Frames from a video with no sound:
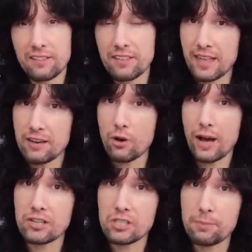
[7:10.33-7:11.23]
They're not
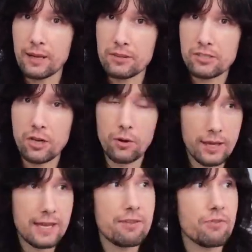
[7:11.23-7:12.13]
actually playing the solo.
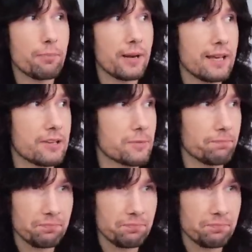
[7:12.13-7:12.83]
Even players